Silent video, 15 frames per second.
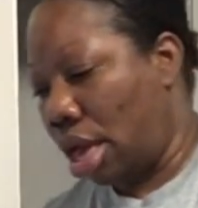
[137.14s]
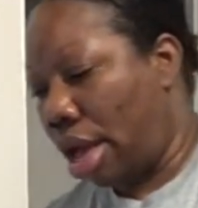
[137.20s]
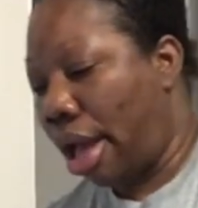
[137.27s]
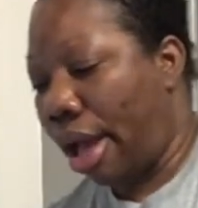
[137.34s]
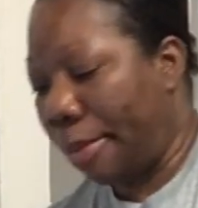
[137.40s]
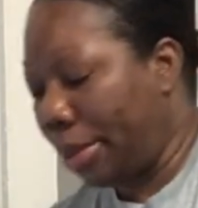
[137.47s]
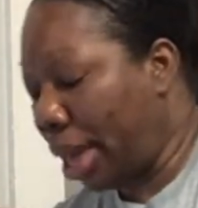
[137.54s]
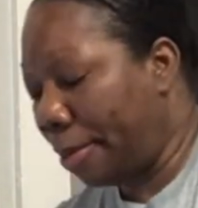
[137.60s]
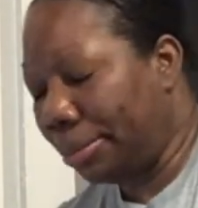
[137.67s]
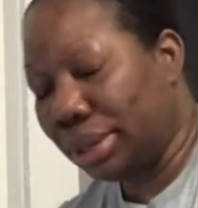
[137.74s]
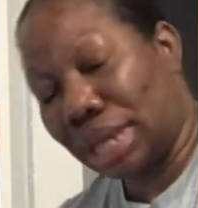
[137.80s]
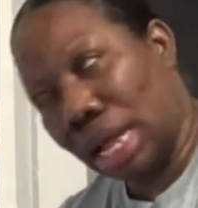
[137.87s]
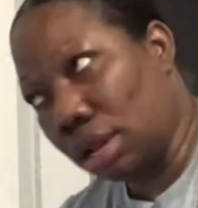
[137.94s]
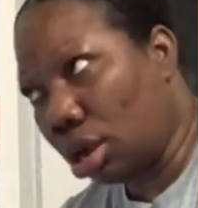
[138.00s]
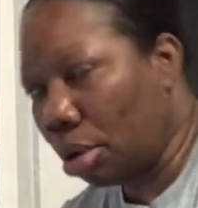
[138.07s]
I may have put
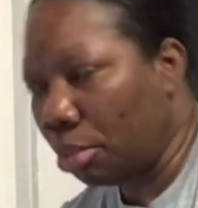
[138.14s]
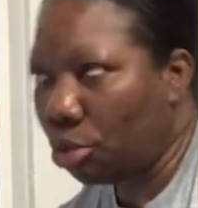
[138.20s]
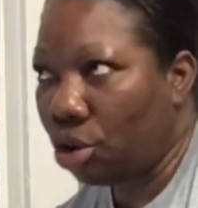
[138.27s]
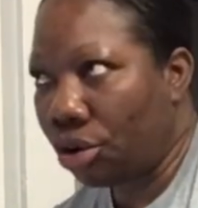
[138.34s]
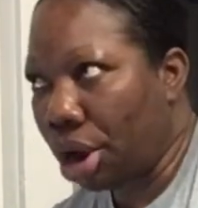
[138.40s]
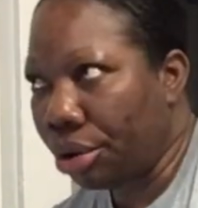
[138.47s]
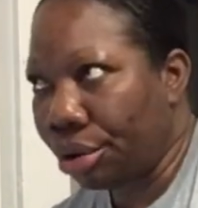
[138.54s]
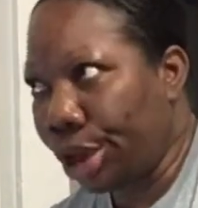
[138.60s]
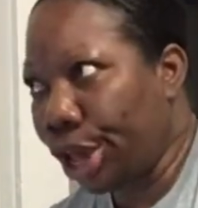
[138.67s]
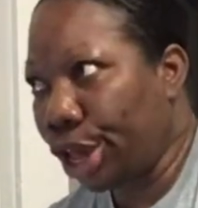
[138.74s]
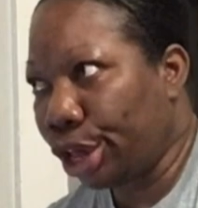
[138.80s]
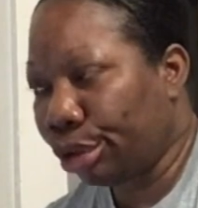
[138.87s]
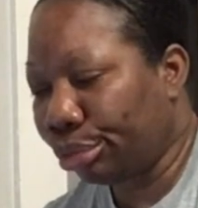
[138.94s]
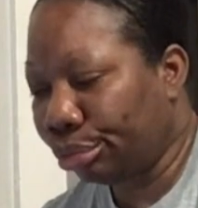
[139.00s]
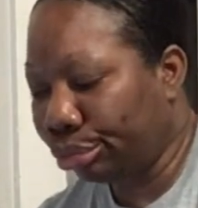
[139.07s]
a little more already.
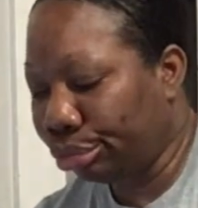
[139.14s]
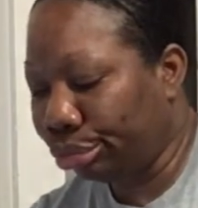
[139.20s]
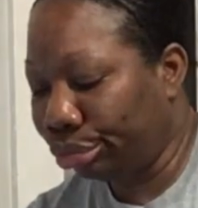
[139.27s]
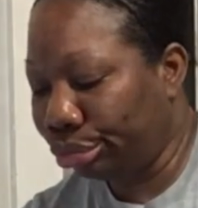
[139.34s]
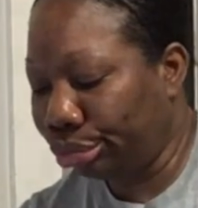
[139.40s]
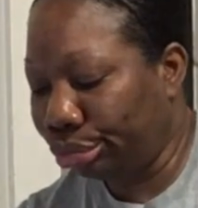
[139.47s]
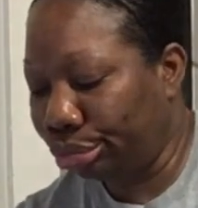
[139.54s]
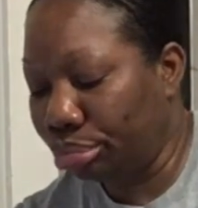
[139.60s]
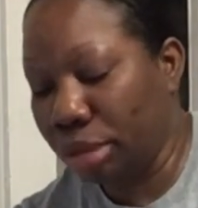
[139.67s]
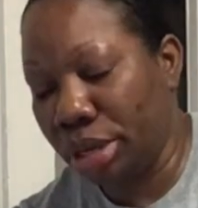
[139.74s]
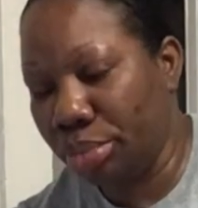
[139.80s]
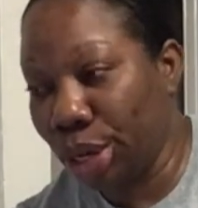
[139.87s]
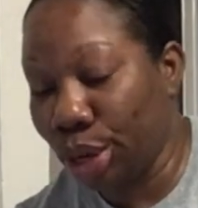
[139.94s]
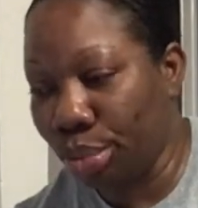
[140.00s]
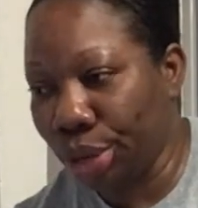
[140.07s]
Beat
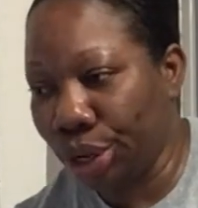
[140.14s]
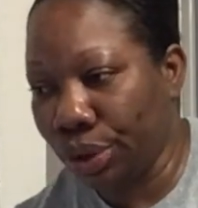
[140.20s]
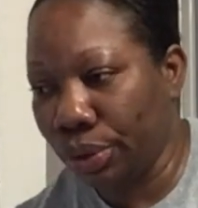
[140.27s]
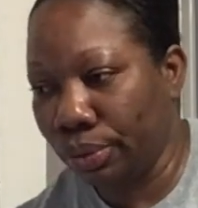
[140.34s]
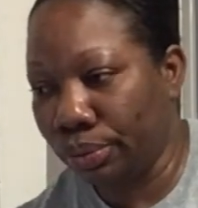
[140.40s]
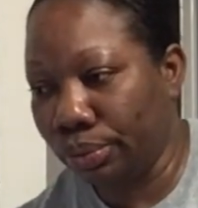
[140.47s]
me up now?